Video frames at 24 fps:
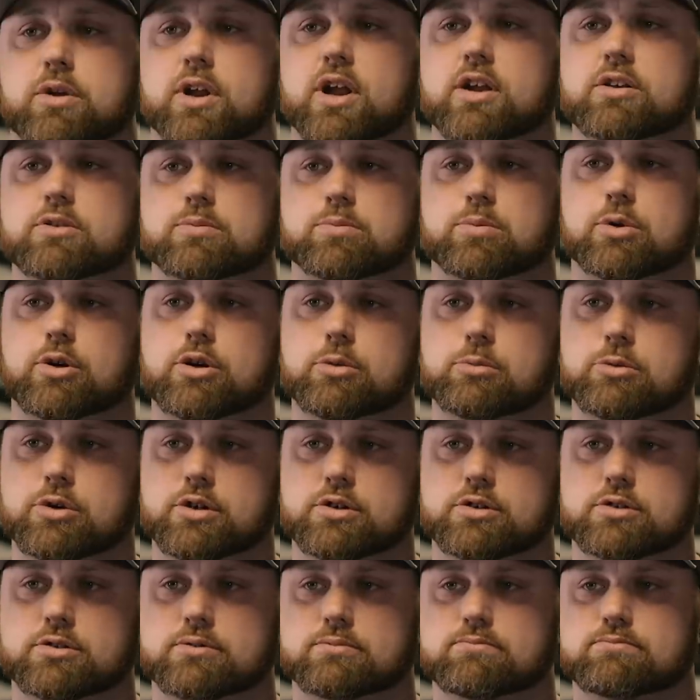mean, that's pretty
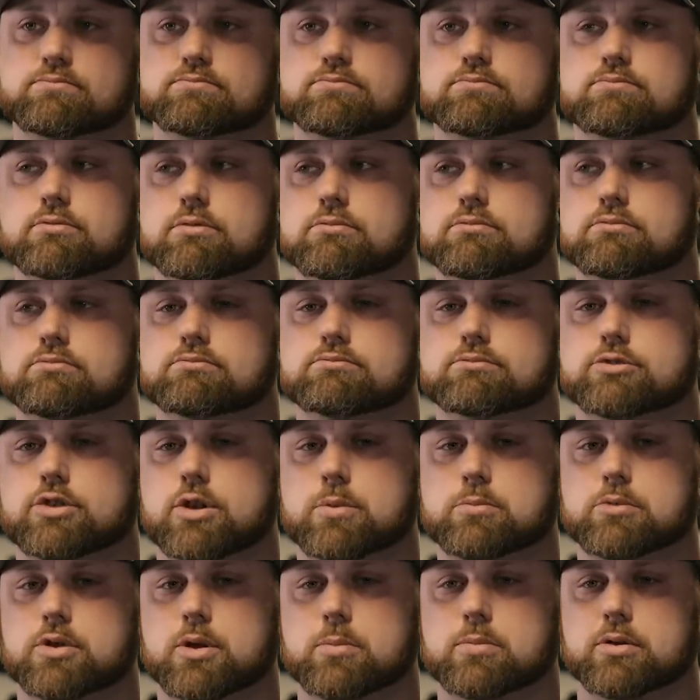much
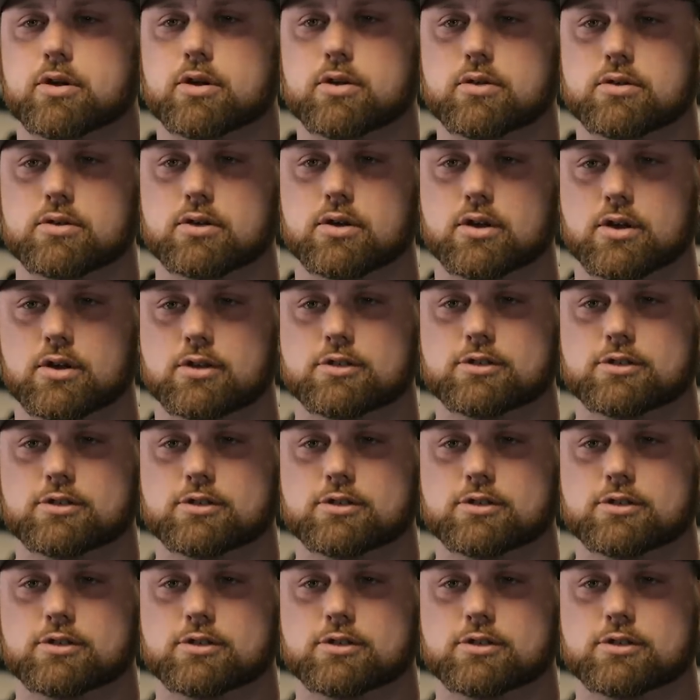sums up a gooseneck.